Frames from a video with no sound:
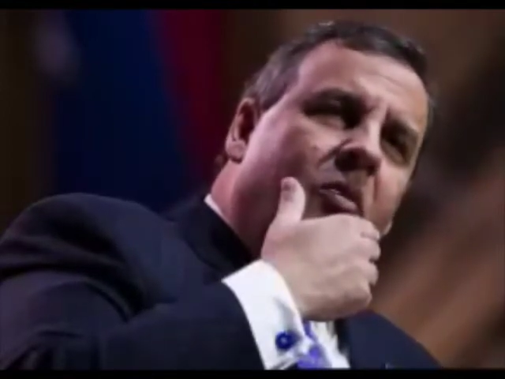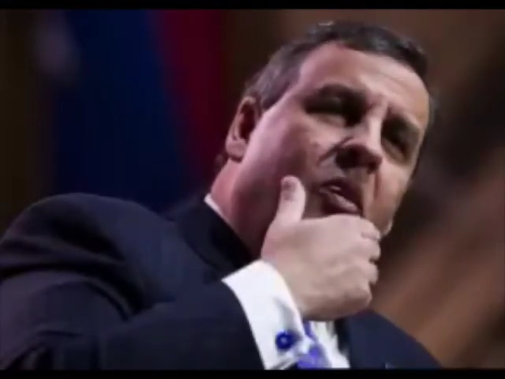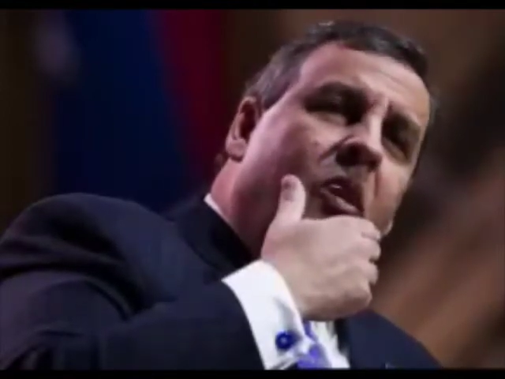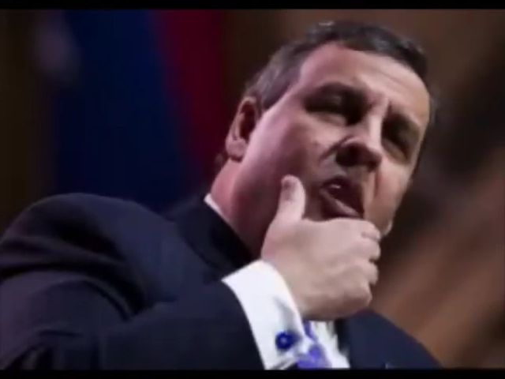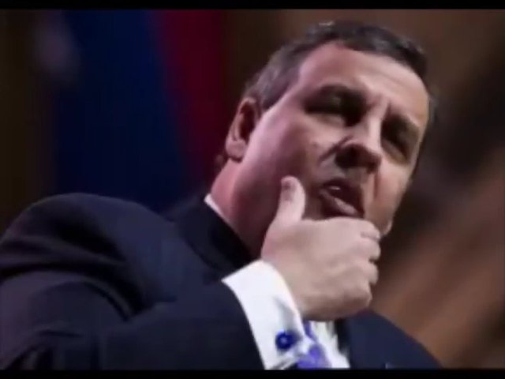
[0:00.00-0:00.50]

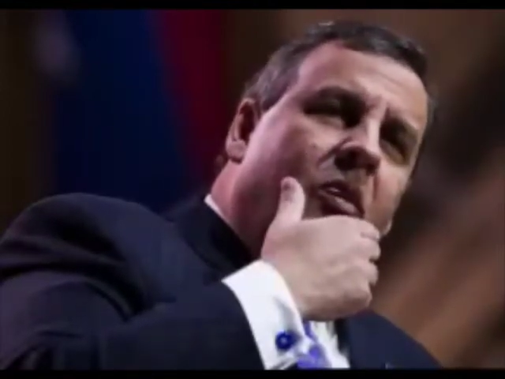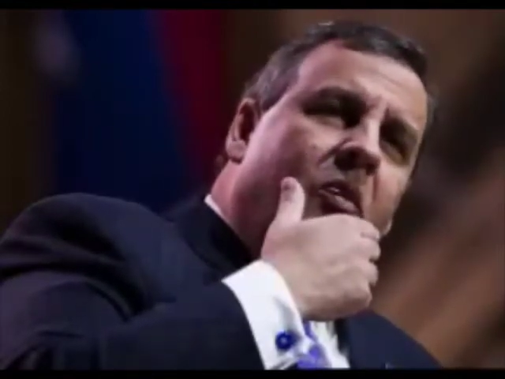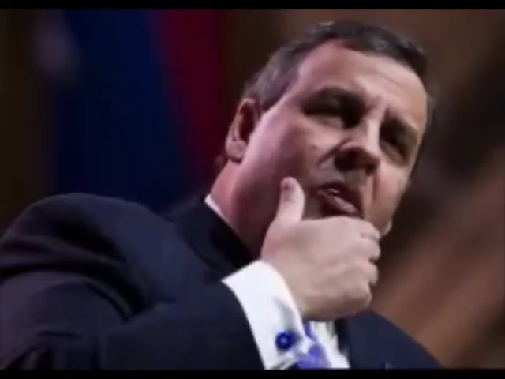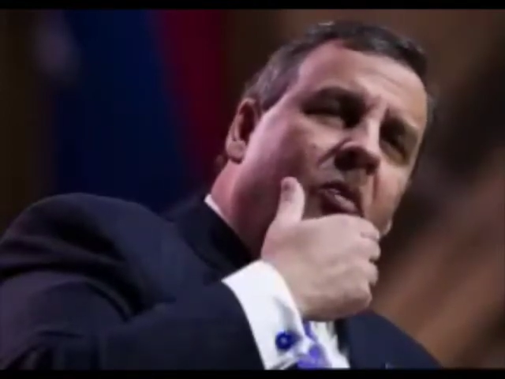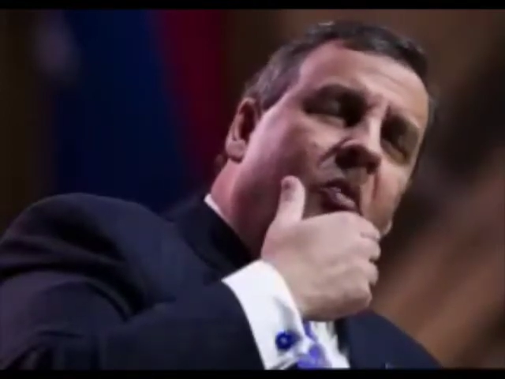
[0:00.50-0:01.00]
Anyway,
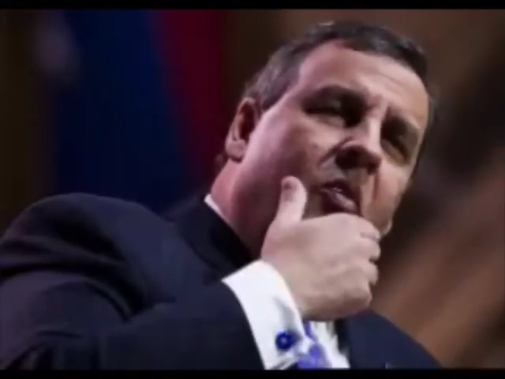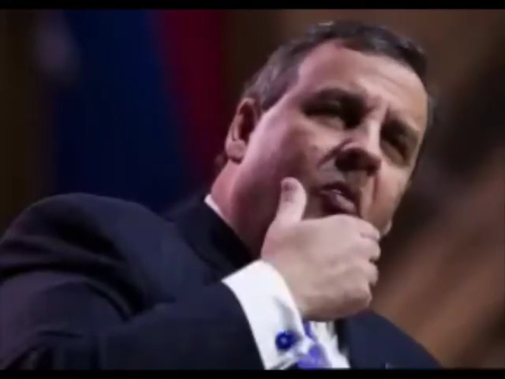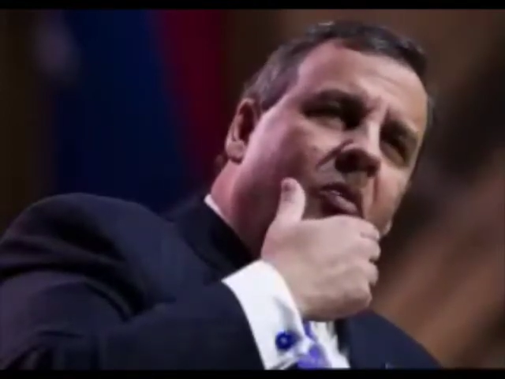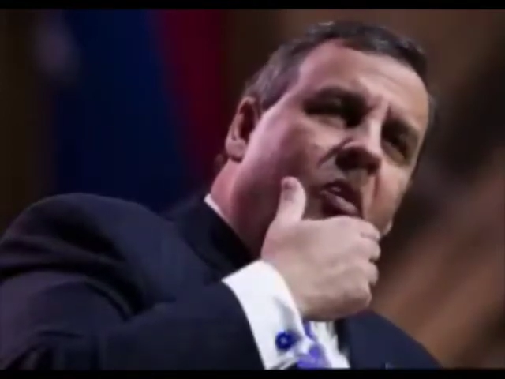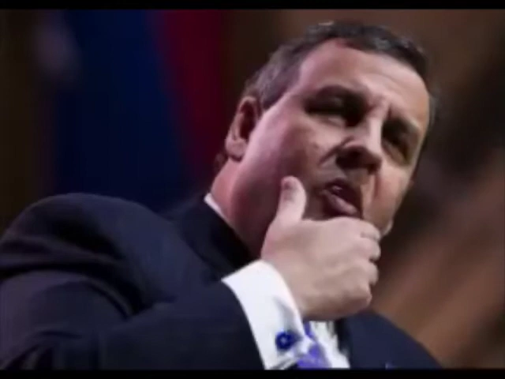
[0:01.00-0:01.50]
it's that
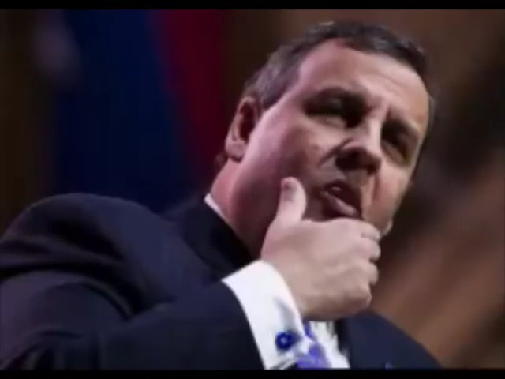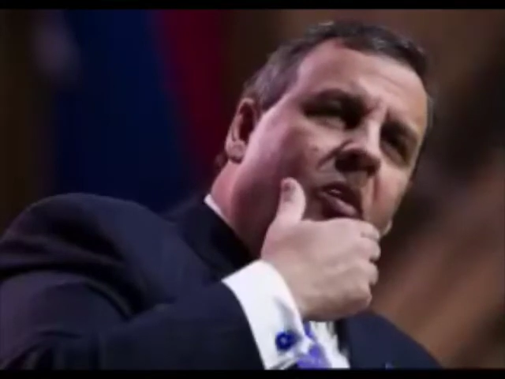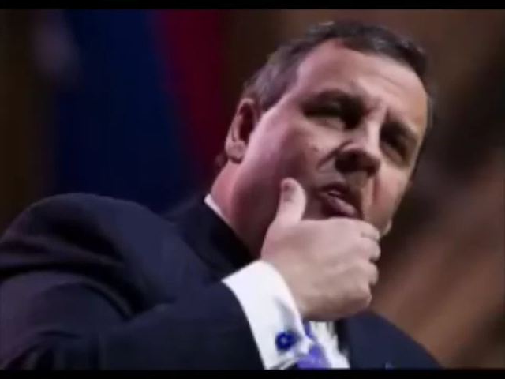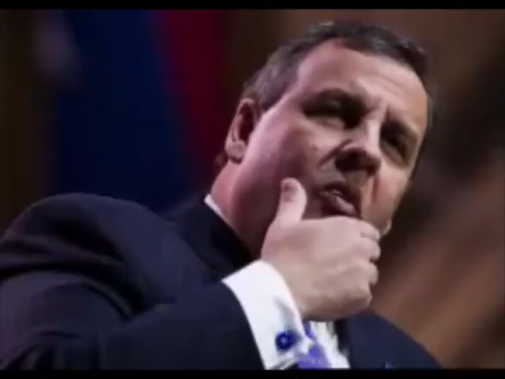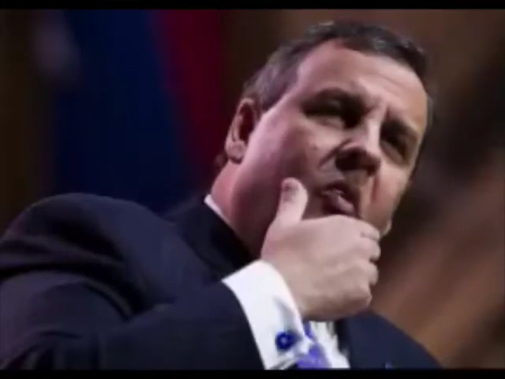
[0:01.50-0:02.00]
tramp
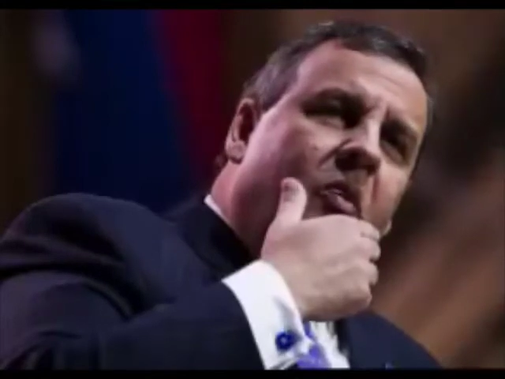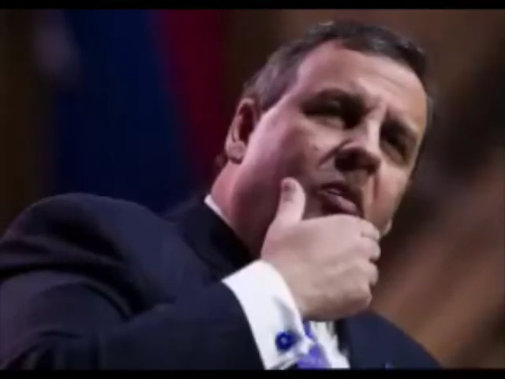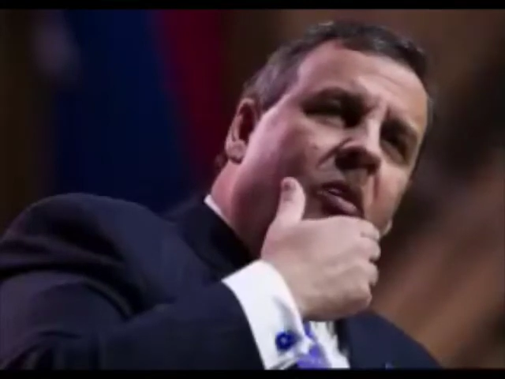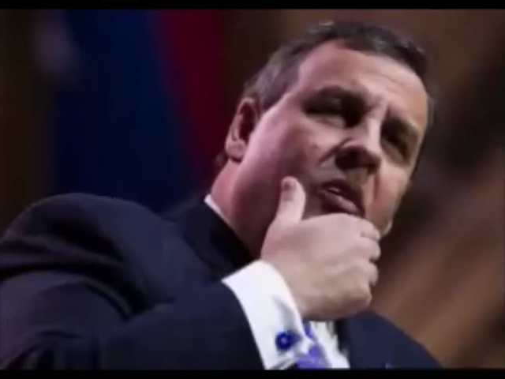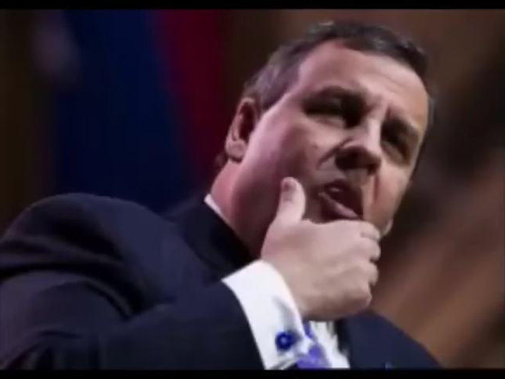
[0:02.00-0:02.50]
Kelly who
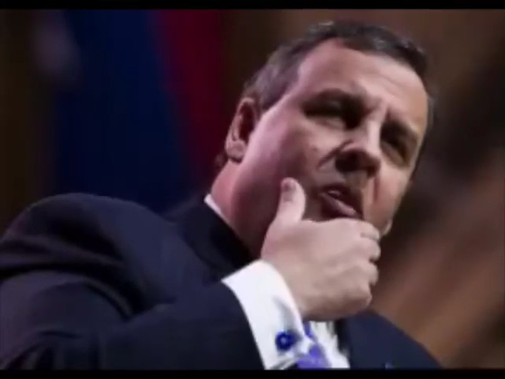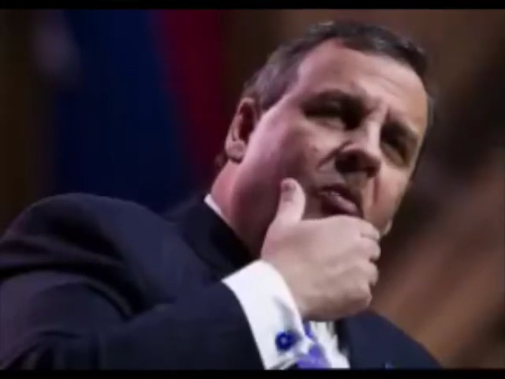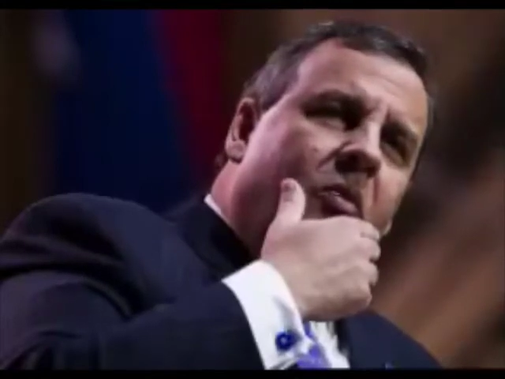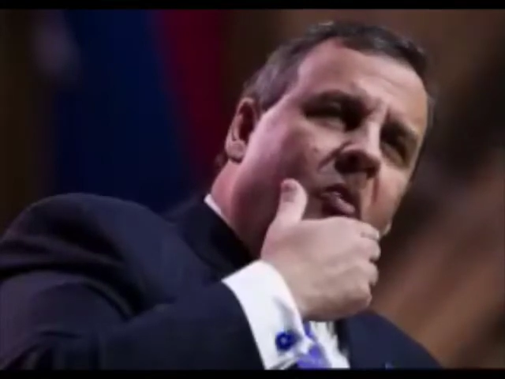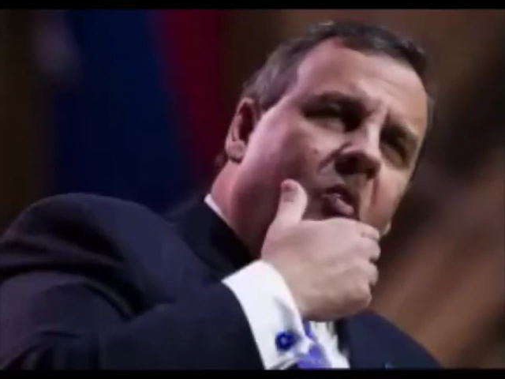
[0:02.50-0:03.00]
messed this all
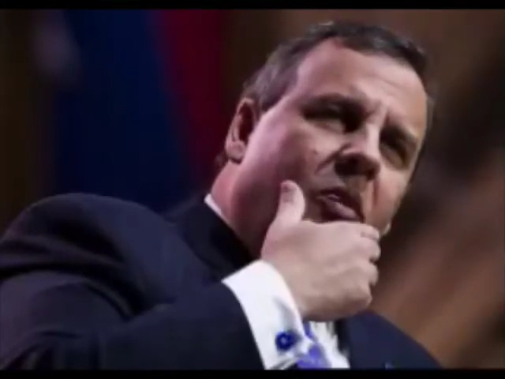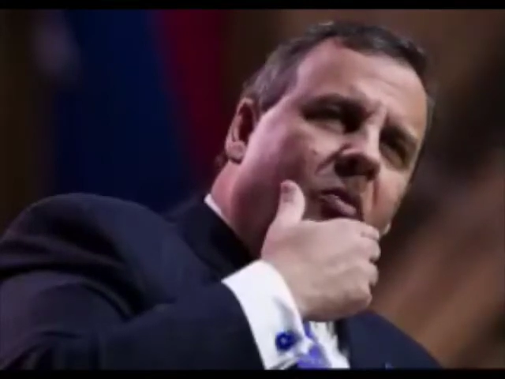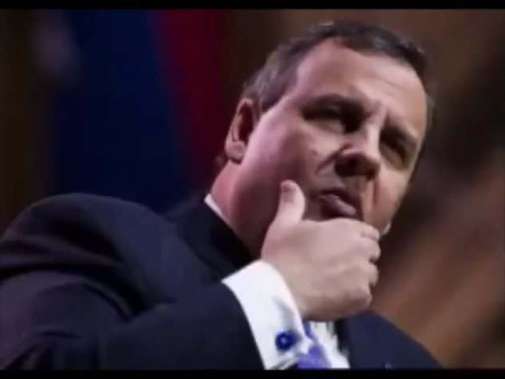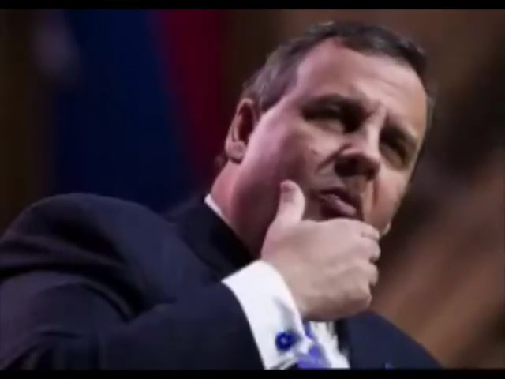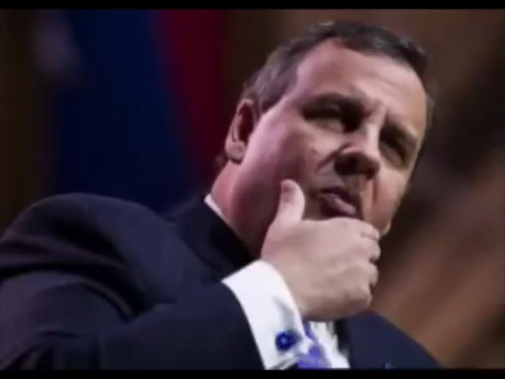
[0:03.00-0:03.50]
up anyway.